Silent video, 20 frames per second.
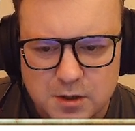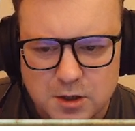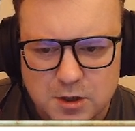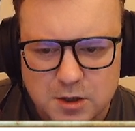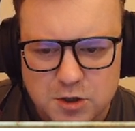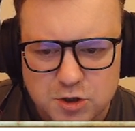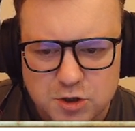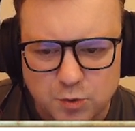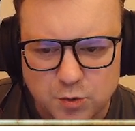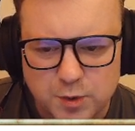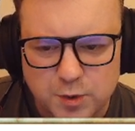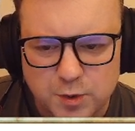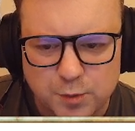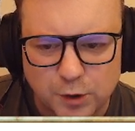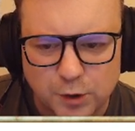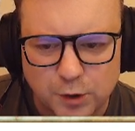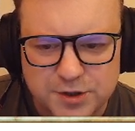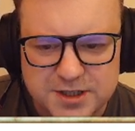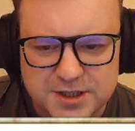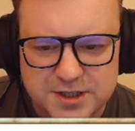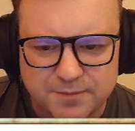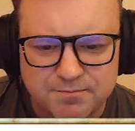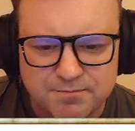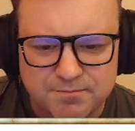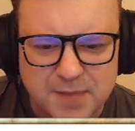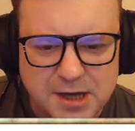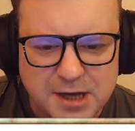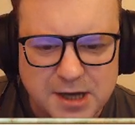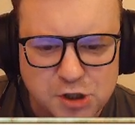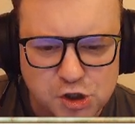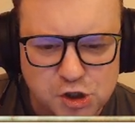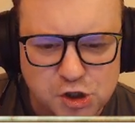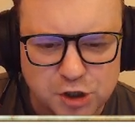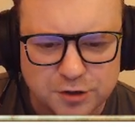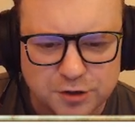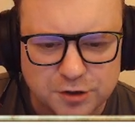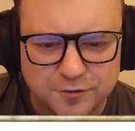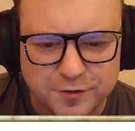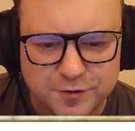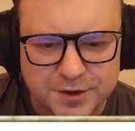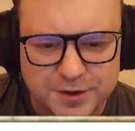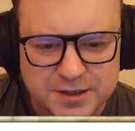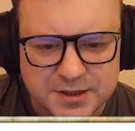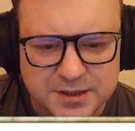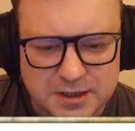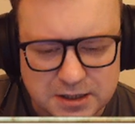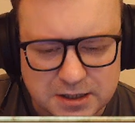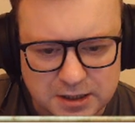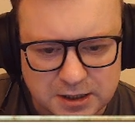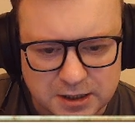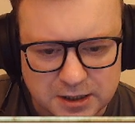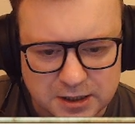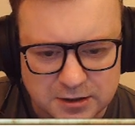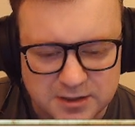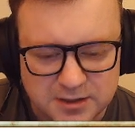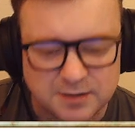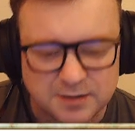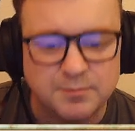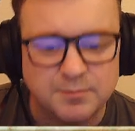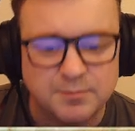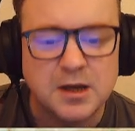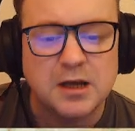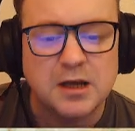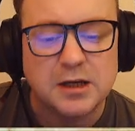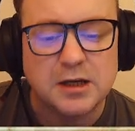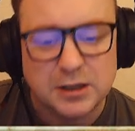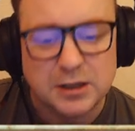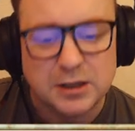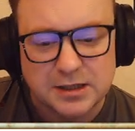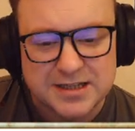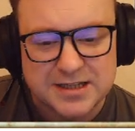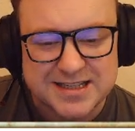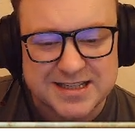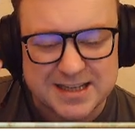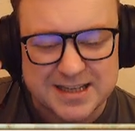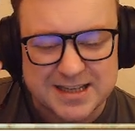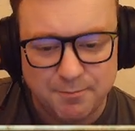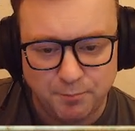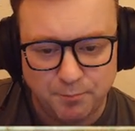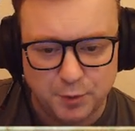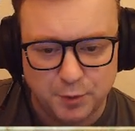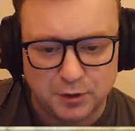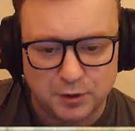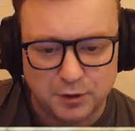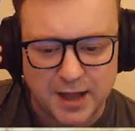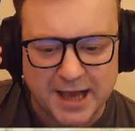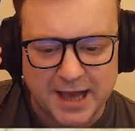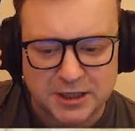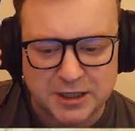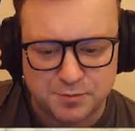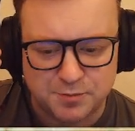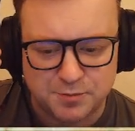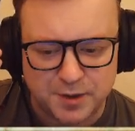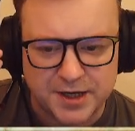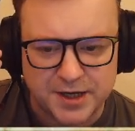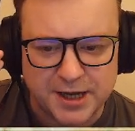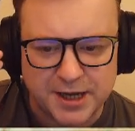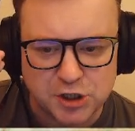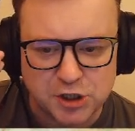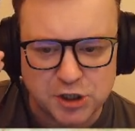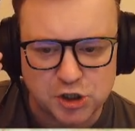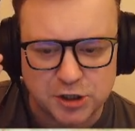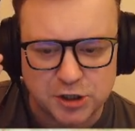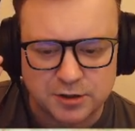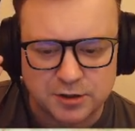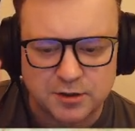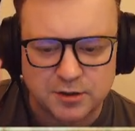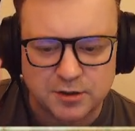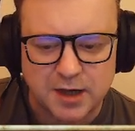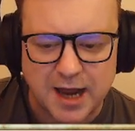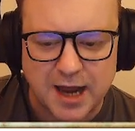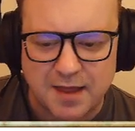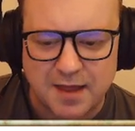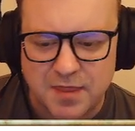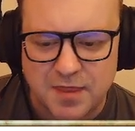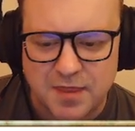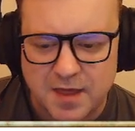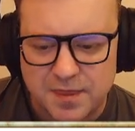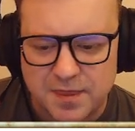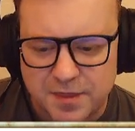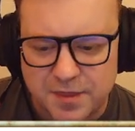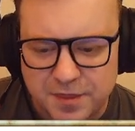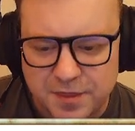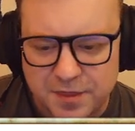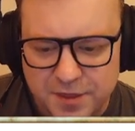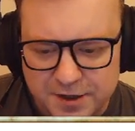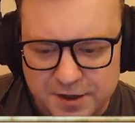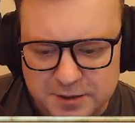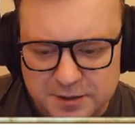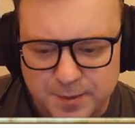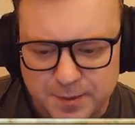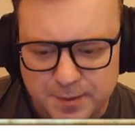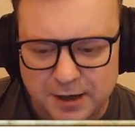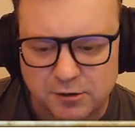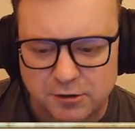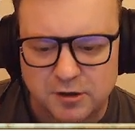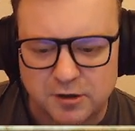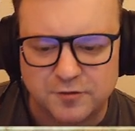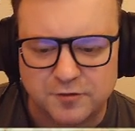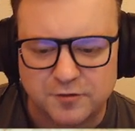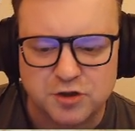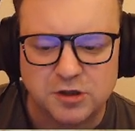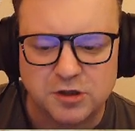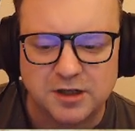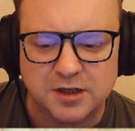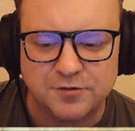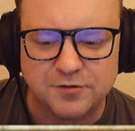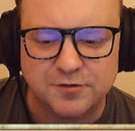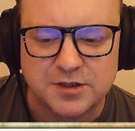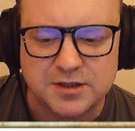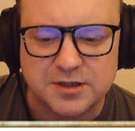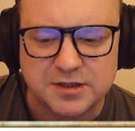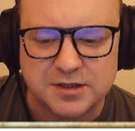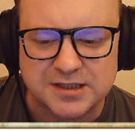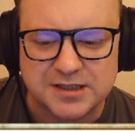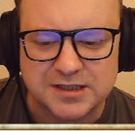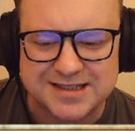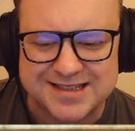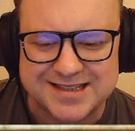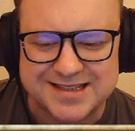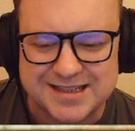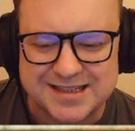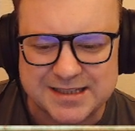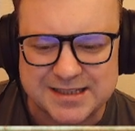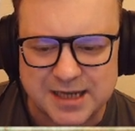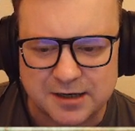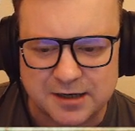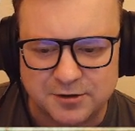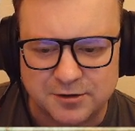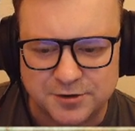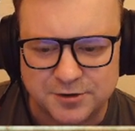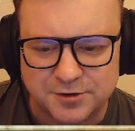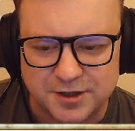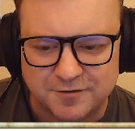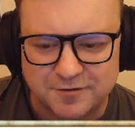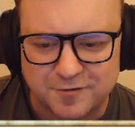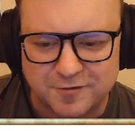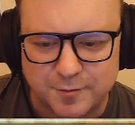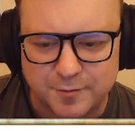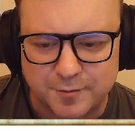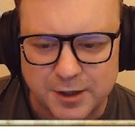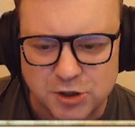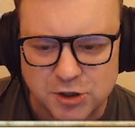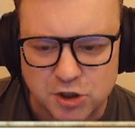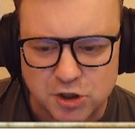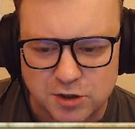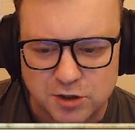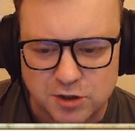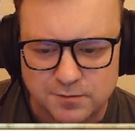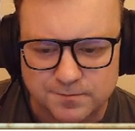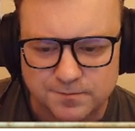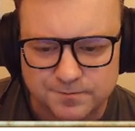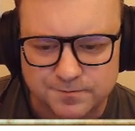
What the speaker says: So we want some mention of this here, some simple explanation, and then this paragraph should give us the detailed information.